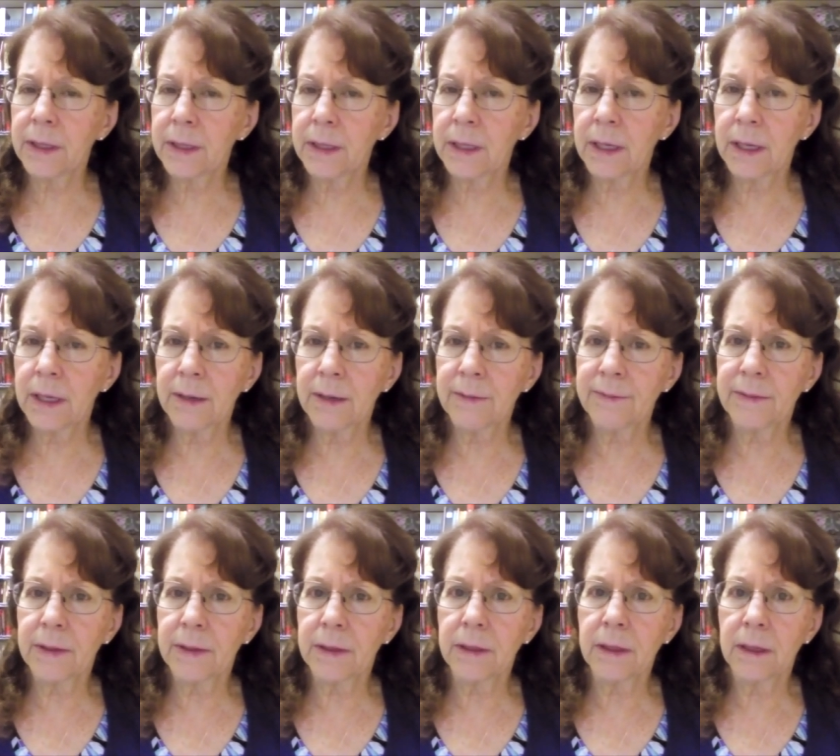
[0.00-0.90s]

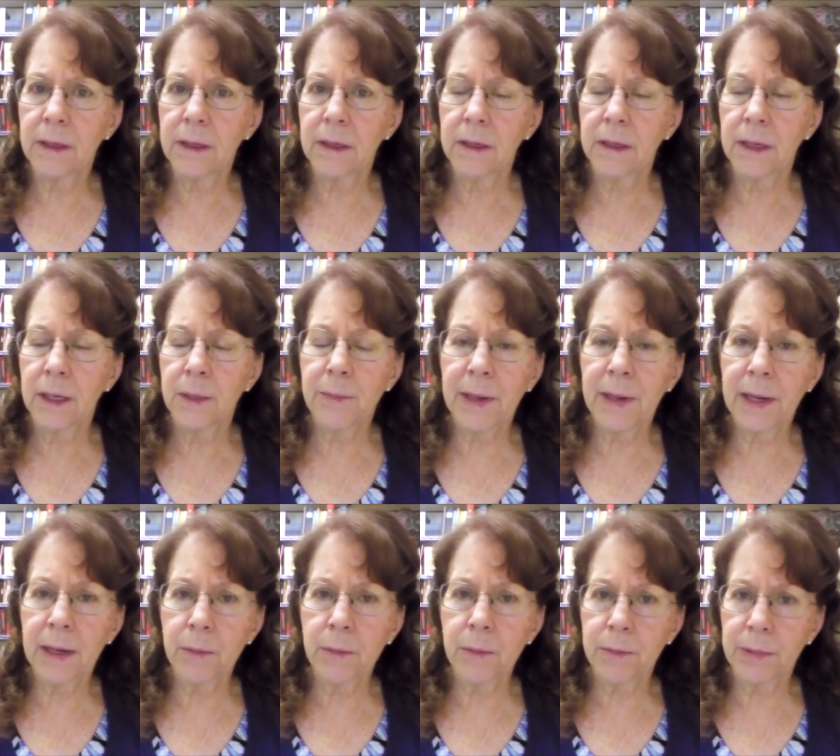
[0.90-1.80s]
careful
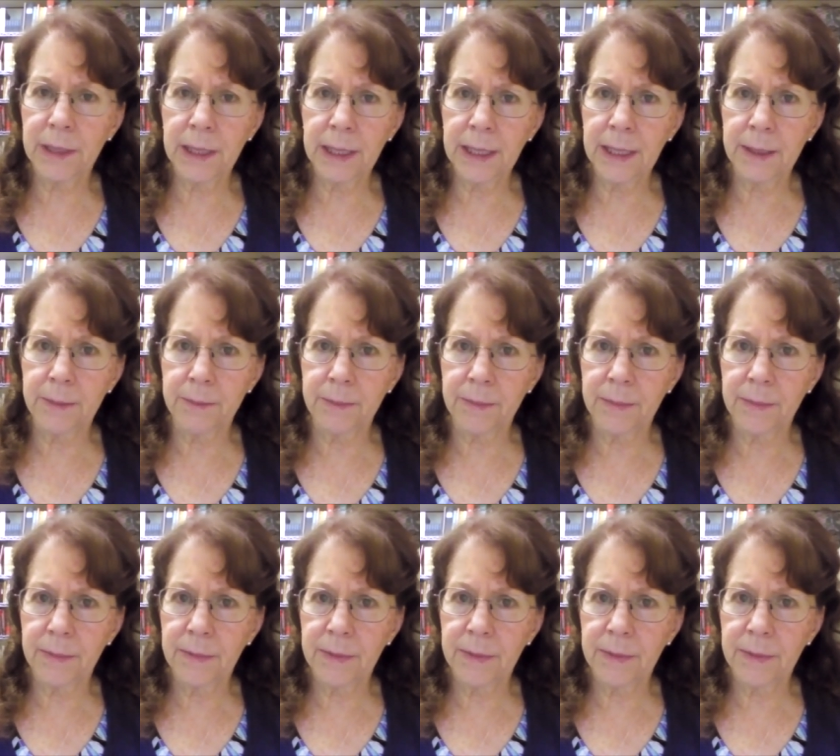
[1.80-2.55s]
about blame.